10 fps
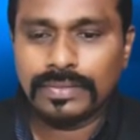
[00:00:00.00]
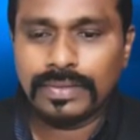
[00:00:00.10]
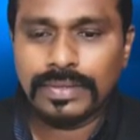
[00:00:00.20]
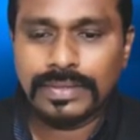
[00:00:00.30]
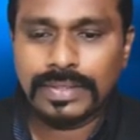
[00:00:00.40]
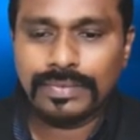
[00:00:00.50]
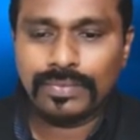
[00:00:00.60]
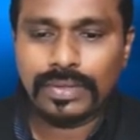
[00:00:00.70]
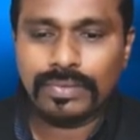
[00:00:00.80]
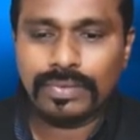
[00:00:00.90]
you see
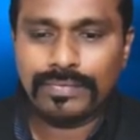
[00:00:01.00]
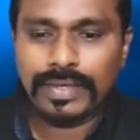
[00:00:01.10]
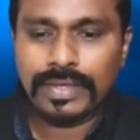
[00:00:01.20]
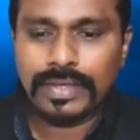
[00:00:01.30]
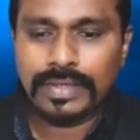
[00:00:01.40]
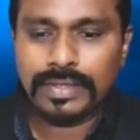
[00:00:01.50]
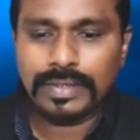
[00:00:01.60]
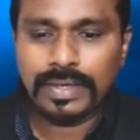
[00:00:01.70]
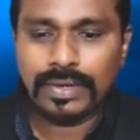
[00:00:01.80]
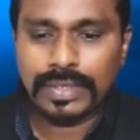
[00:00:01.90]
whatever we did,
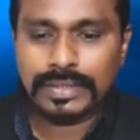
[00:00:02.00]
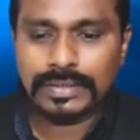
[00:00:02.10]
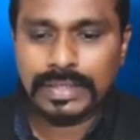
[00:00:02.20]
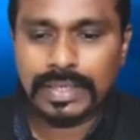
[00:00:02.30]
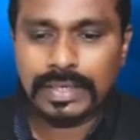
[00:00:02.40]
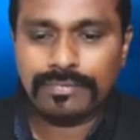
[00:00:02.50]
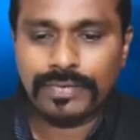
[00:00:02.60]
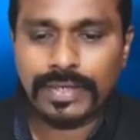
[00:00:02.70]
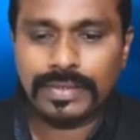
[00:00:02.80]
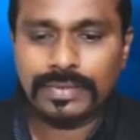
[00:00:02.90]
now it has taken
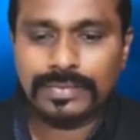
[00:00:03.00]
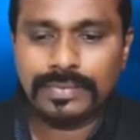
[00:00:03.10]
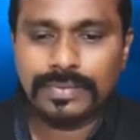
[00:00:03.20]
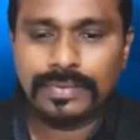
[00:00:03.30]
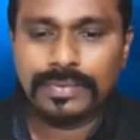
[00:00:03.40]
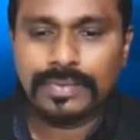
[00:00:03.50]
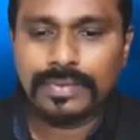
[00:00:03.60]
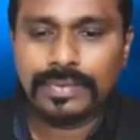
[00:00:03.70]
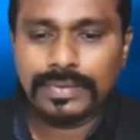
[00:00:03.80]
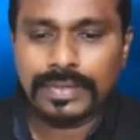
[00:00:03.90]
effect.
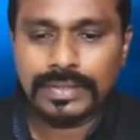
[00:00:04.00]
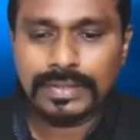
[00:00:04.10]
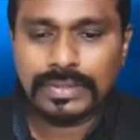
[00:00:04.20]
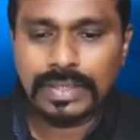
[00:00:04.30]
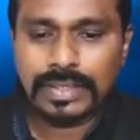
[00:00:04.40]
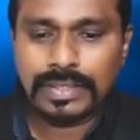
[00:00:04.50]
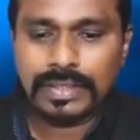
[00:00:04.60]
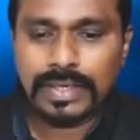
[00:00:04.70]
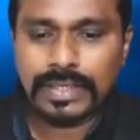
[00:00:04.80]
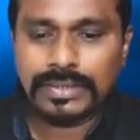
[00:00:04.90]
So I just
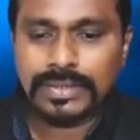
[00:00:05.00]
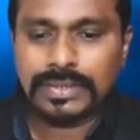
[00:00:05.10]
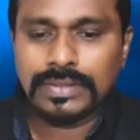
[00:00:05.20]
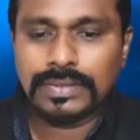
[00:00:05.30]
click next,